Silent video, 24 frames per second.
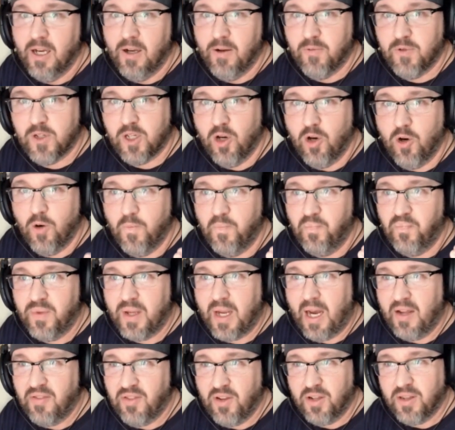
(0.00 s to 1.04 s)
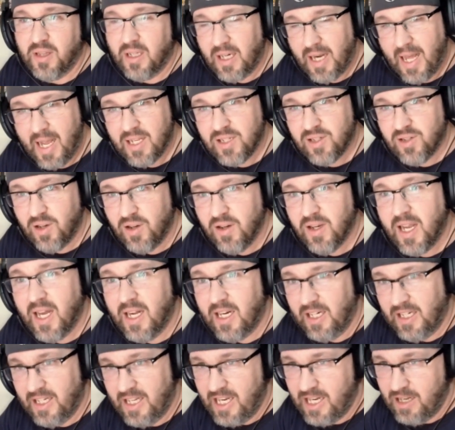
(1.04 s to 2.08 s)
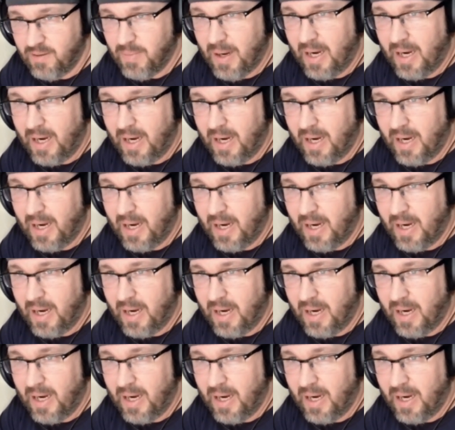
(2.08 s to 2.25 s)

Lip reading: So I thought the last song kind of leaned